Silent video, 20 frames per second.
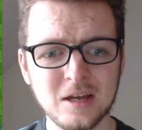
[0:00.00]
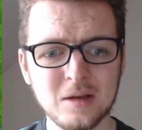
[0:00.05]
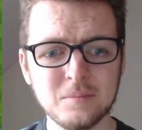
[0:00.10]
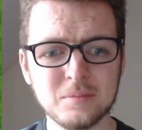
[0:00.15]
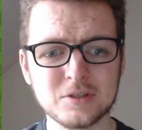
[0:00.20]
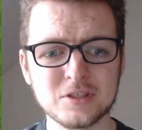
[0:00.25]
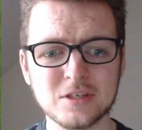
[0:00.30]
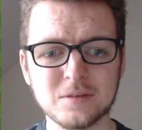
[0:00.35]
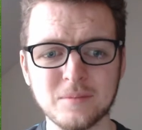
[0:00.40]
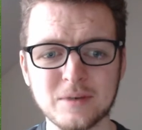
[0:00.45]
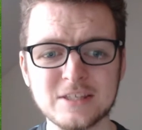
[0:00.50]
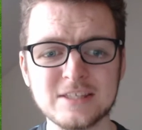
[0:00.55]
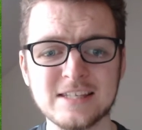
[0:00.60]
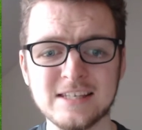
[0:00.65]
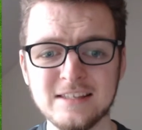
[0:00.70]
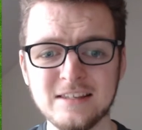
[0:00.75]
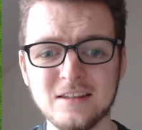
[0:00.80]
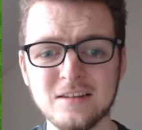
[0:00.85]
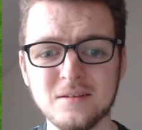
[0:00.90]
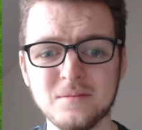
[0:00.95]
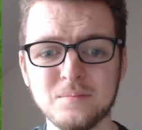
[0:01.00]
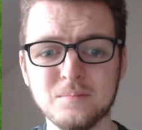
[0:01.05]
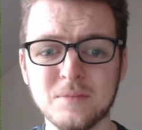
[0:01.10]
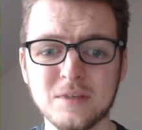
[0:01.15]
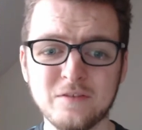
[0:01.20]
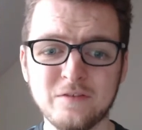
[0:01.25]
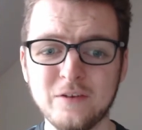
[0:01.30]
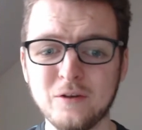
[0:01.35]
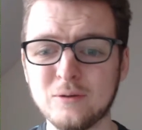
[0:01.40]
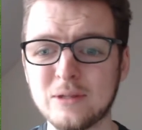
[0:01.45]
But I'd say the
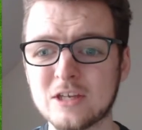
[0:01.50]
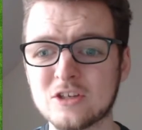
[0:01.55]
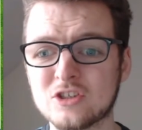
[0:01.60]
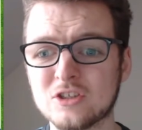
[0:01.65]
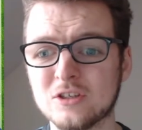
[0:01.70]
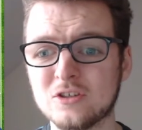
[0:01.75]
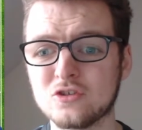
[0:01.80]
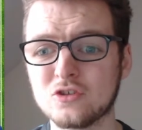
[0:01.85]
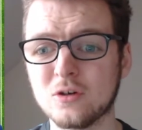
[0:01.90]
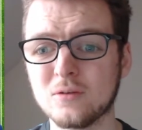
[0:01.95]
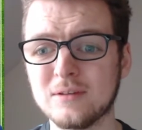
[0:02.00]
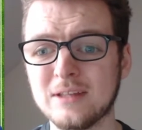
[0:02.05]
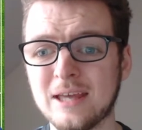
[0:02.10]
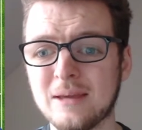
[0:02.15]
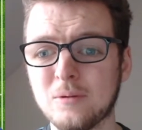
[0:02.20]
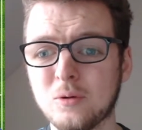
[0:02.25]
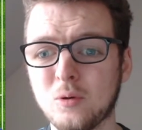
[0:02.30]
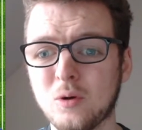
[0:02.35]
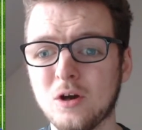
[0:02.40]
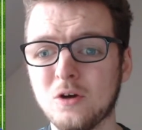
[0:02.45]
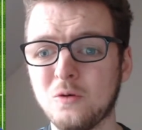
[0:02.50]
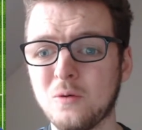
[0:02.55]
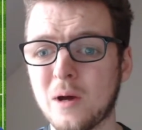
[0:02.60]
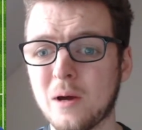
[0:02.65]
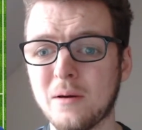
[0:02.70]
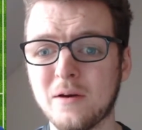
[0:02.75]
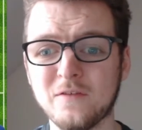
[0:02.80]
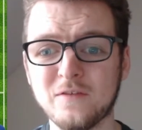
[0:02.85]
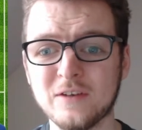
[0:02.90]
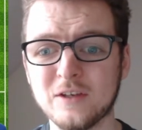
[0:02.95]
midfield actually controlled the game quite
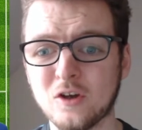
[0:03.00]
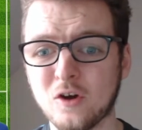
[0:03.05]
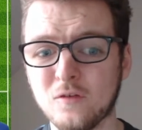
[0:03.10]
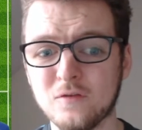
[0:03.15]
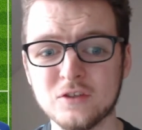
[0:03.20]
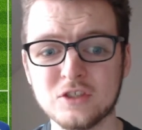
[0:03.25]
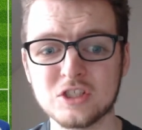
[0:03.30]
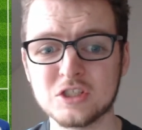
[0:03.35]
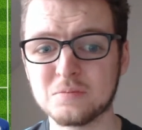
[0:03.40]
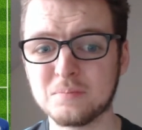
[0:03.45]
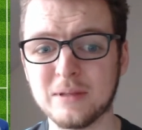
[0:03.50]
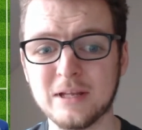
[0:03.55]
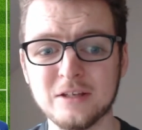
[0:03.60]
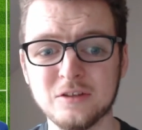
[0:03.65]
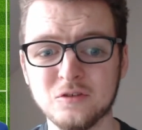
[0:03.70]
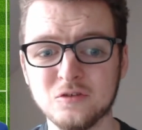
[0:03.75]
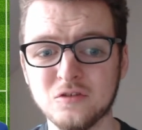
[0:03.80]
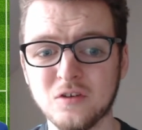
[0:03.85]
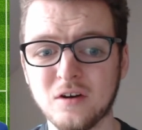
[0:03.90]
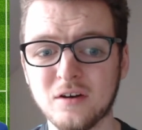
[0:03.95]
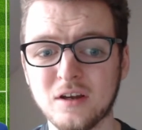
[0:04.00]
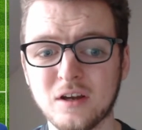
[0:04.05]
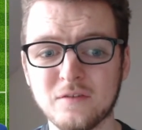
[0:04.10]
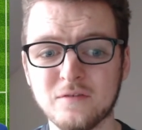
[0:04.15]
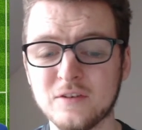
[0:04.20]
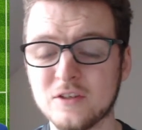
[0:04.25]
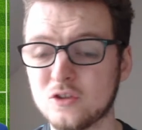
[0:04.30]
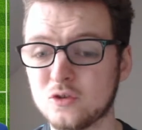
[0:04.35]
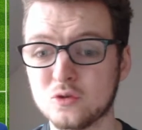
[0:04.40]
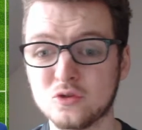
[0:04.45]
well. I think Kovacic played all right. I
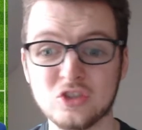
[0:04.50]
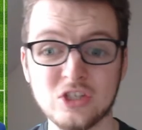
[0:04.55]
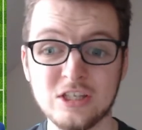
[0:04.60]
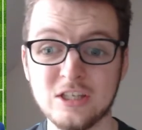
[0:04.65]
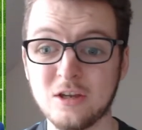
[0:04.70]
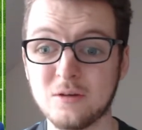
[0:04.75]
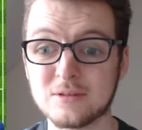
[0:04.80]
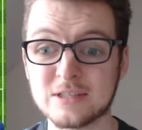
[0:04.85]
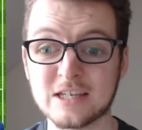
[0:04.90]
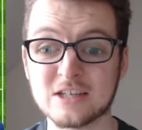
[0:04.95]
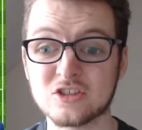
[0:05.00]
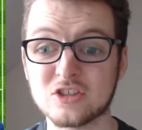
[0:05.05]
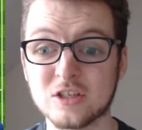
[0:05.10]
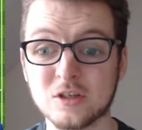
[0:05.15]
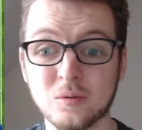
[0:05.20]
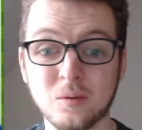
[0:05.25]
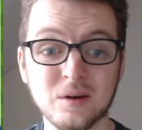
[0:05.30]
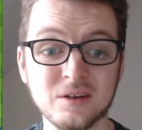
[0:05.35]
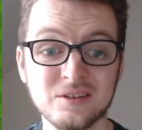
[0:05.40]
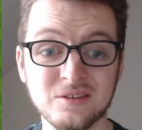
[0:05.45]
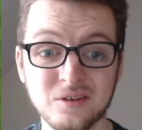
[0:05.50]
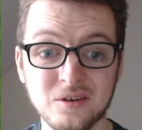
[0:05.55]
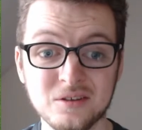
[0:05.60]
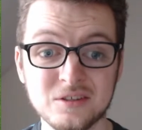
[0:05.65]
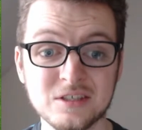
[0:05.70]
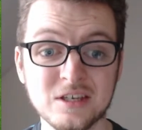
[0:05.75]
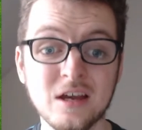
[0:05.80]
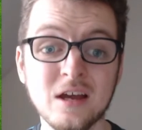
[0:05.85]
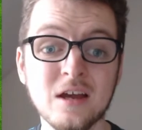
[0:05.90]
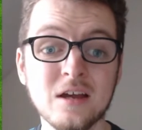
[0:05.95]
think Jorginho was actually quite good,
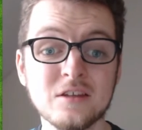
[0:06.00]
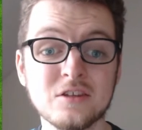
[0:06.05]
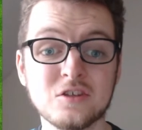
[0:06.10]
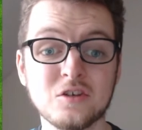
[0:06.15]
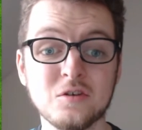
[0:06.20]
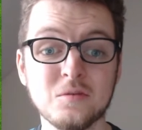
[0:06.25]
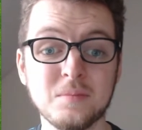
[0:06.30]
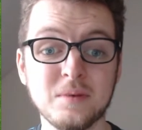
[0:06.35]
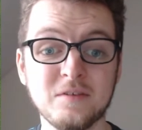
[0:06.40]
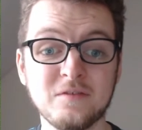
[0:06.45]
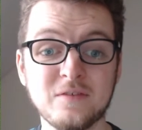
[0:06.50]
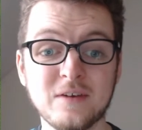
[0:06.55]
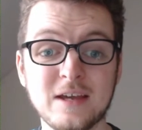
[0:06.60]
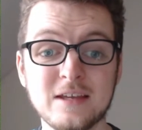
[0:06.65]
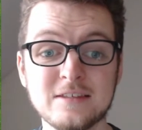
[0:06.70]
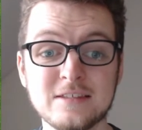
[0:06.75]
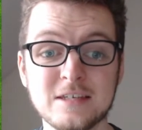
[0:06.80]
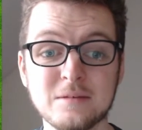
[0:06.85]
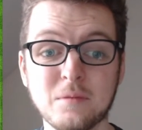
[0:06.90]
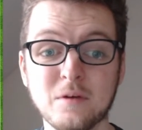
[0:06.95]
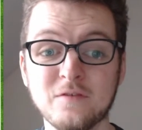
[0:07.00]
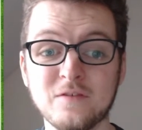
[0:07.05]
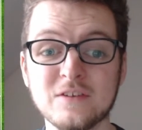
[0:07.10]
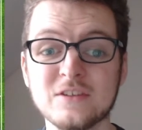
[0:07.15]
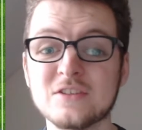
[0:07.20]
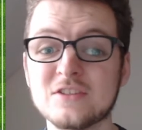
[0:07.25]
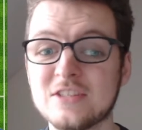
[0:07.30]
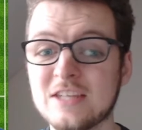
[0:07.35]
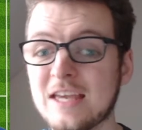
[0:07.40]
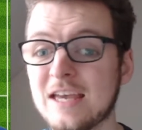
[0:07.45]
to be fair to him. I think
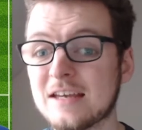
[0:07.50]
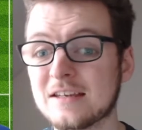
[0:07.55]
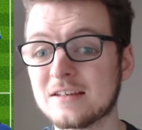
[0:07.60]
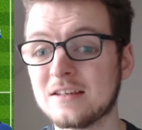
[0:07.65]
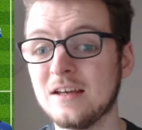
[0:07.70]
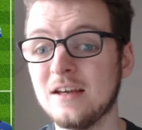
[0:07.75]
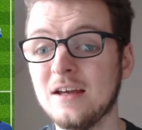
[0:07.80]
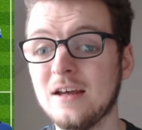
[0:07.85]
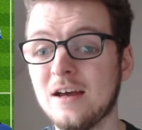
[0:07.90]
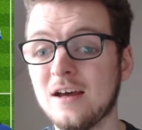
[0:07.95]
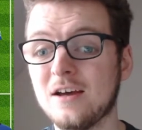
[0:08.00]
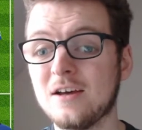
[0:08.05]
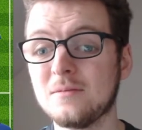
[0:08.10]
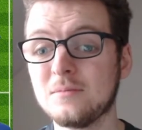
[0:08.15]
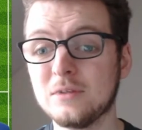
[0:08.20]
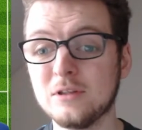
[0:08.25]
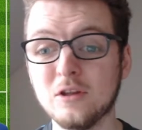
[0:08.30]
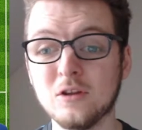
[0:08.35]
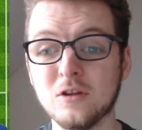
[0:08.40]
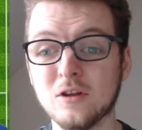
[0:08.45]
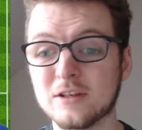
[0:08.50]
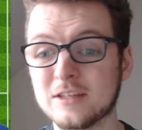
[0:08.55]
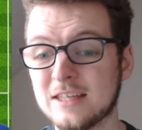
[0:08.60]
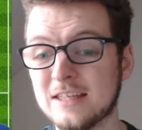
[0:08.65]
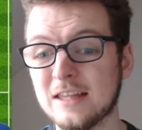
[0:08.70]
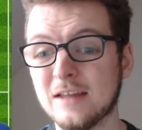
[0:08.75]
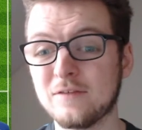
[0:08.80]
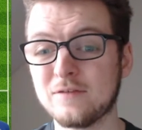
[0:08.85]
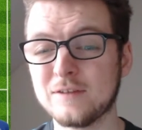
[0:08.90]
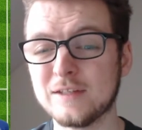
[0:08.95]
Ziyech looked like he
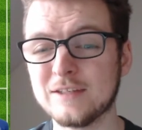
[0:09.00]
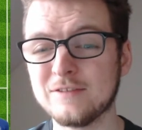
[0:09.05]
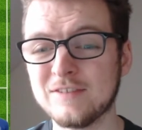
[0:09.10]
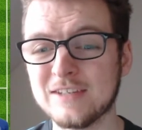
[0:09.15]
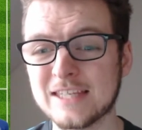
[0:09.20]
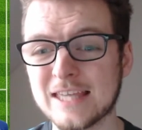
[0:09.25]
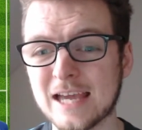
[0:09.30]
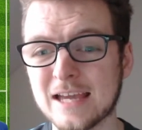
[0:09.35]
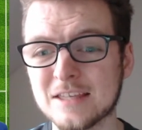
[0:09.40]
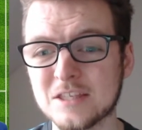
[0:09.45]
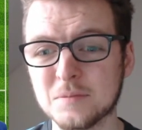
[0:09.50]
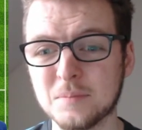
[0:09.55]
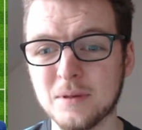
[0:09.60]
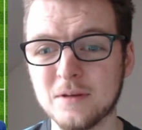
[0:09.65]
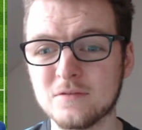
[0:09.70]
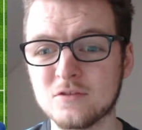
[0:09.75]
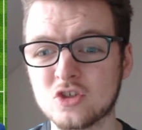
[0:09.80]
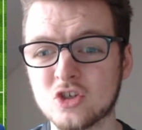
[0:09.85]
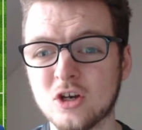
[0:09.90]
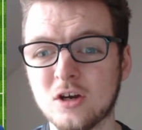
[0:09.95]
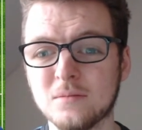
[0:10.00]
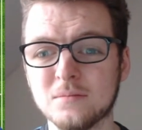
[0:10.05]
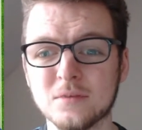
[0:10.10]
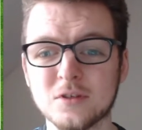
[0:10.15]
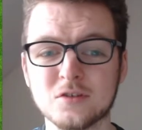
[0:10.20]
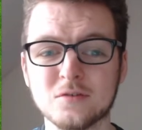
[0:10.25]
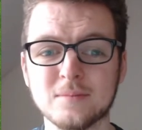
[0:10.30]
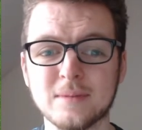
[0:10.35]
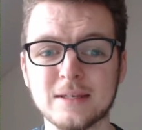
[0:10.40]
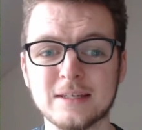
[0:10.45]
definitely regained a bit of
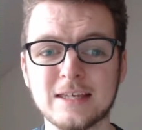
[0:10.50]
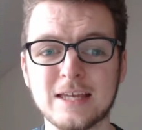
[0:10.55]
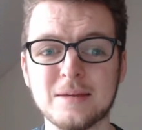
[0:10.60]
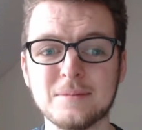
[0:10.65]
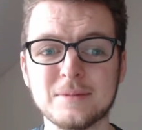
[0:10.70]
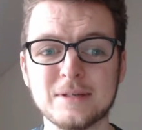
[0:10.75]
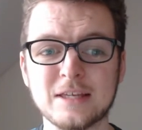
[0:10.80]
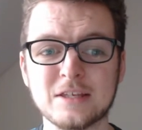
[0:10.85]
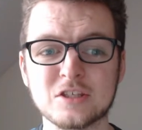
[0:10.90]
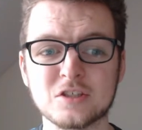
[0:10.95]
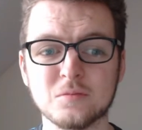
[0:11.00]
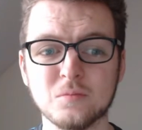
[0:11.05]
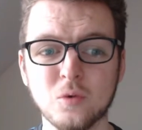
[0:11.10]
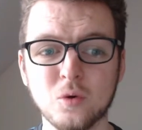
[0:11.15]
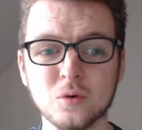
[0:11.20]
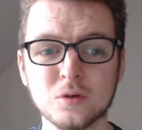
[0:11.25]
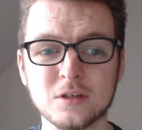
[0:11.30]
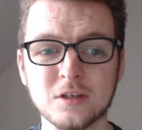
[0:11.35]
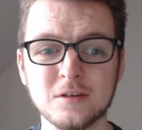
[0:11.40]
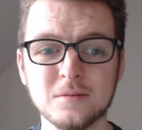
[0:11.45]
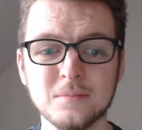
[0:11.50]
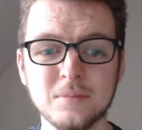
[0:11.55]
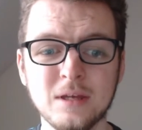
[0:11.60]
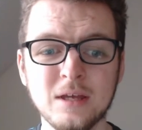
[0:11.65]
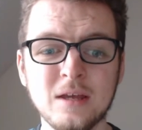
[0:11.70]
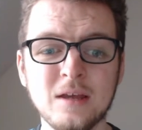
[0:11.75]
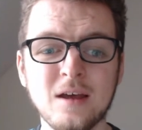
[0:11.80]
sharpness from that game against Morecambe.